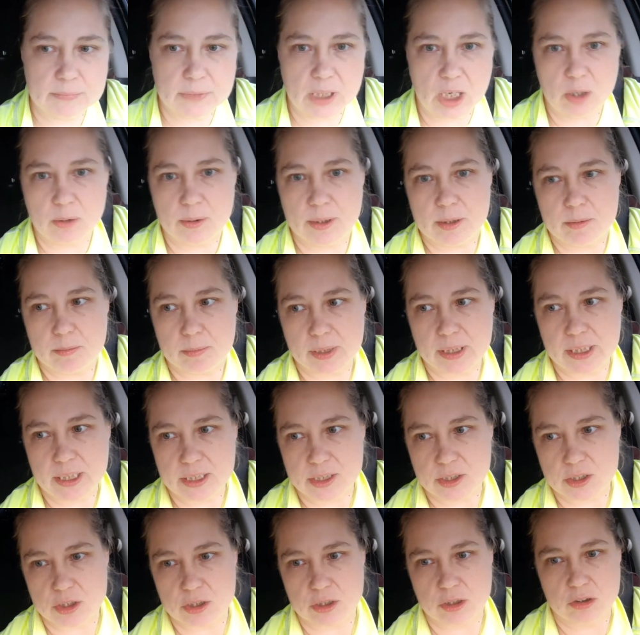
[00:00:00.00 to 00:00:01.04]
going
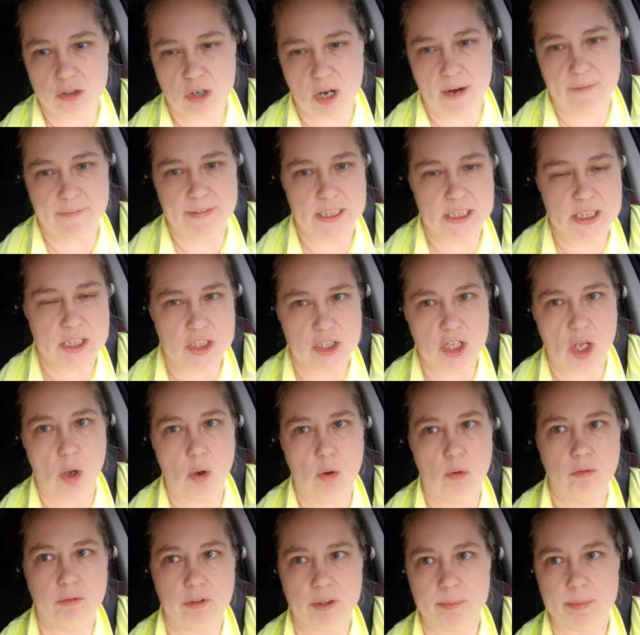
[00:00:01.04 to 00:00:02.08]
because you're driving
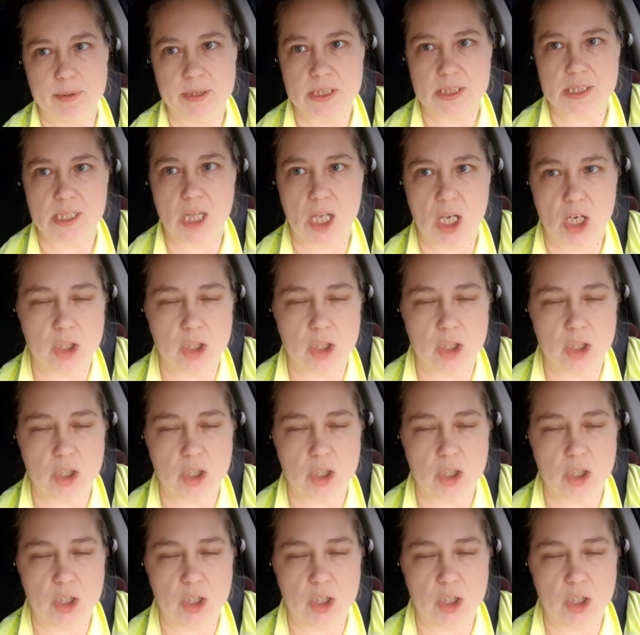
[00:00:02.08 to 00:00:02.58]
so flipping slow.